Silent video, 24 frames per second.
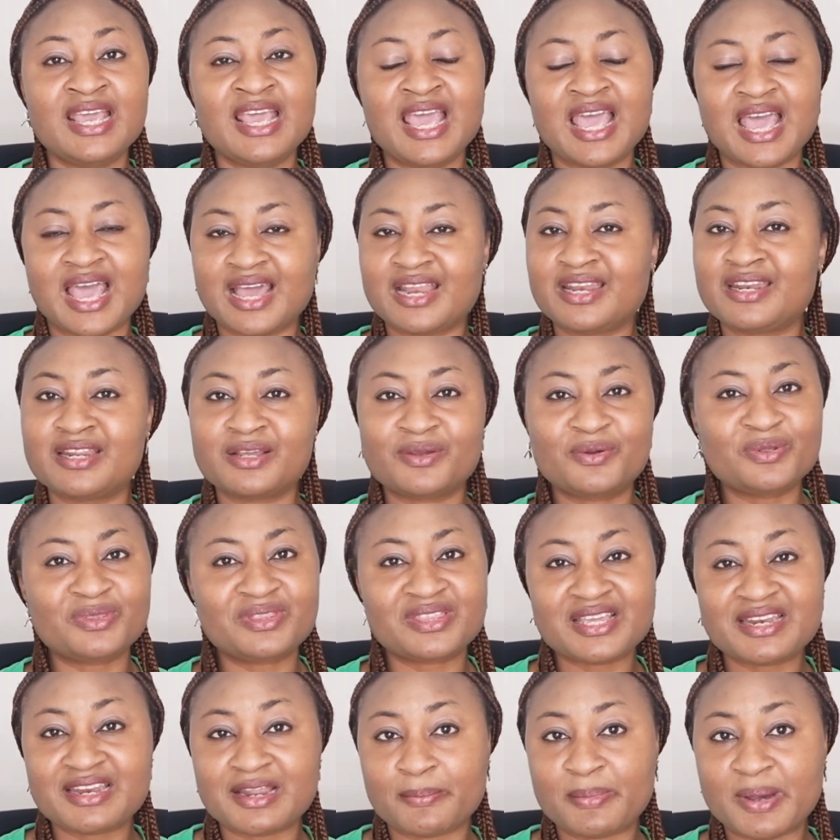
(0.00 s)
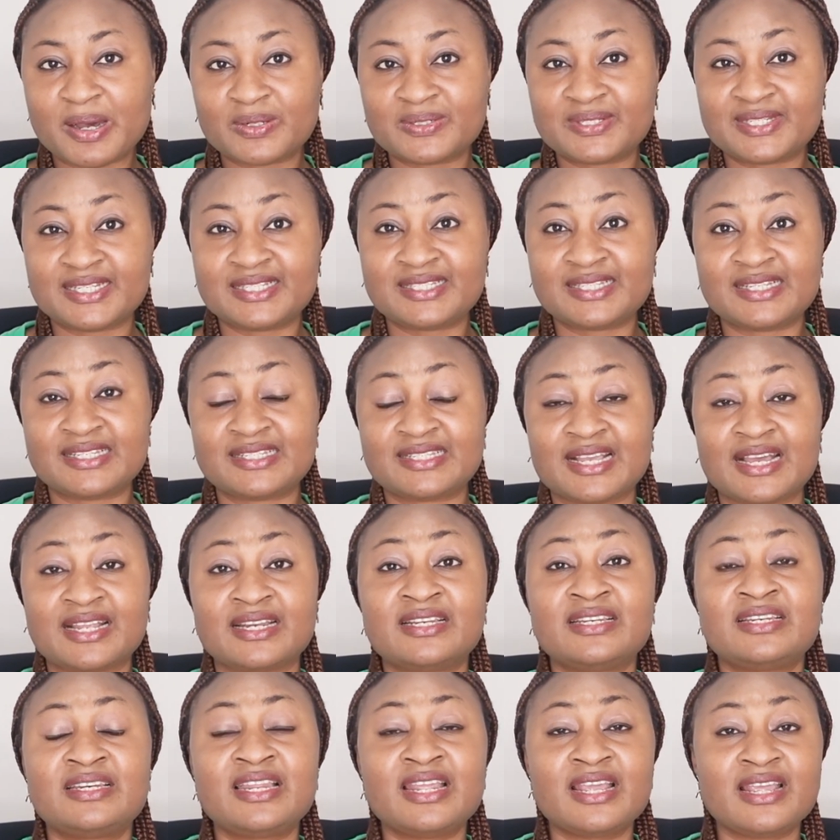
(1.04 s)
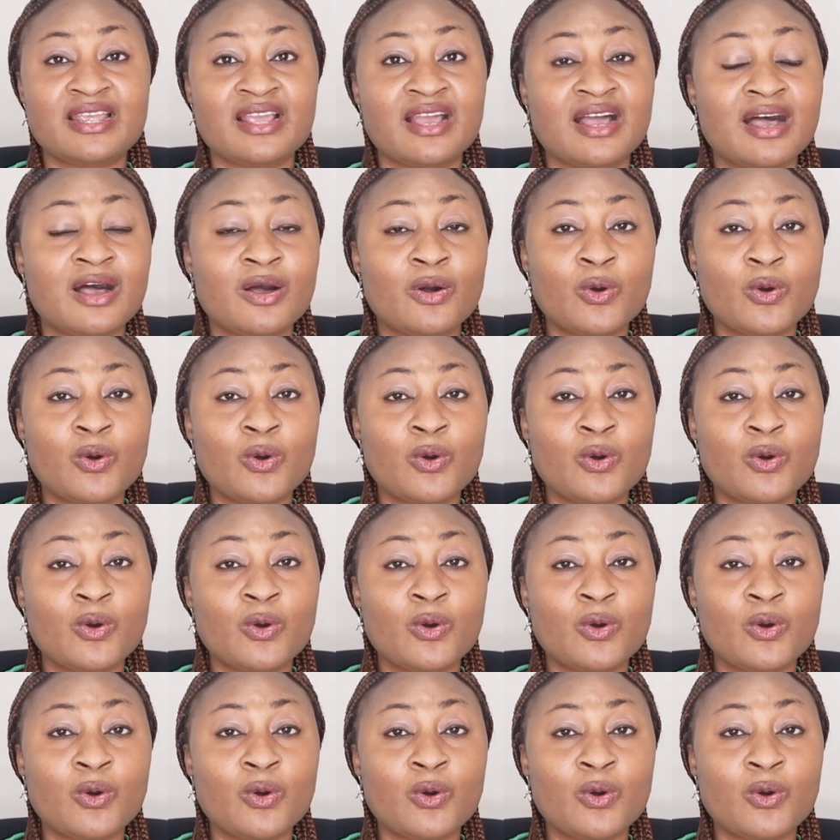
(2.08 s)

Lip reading: and the good thing about it is that they are